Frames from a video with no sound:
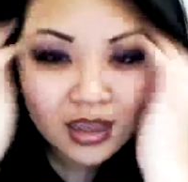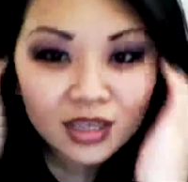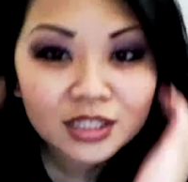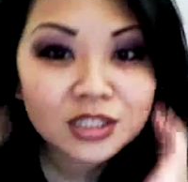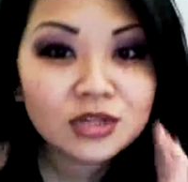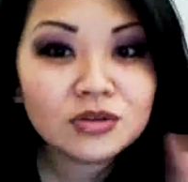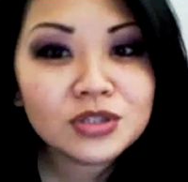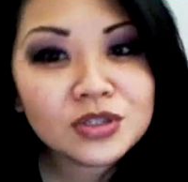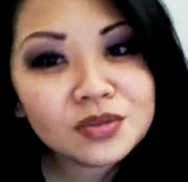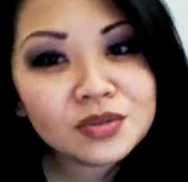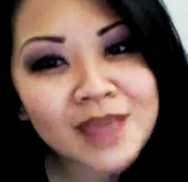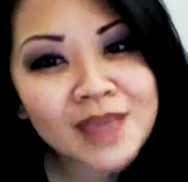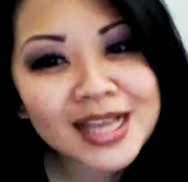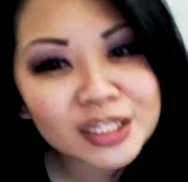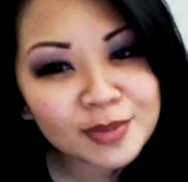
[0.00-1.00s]
so
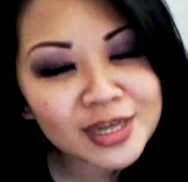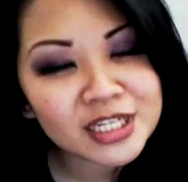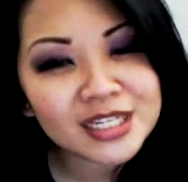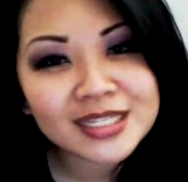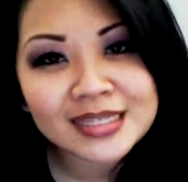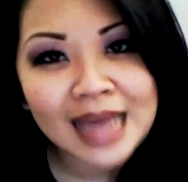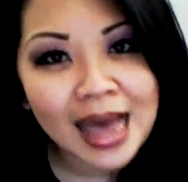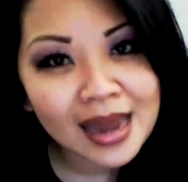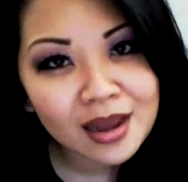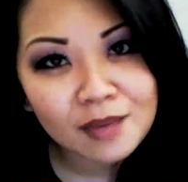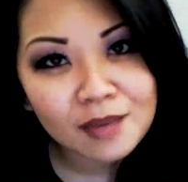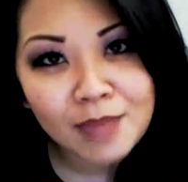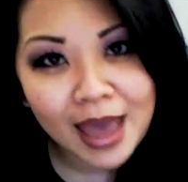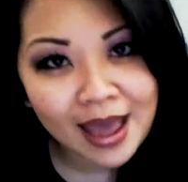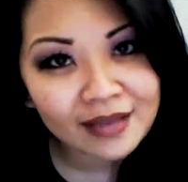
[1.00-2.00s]
masturbation is not a
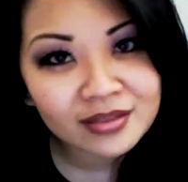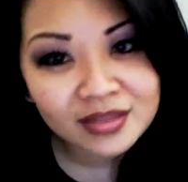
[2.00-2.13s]
bad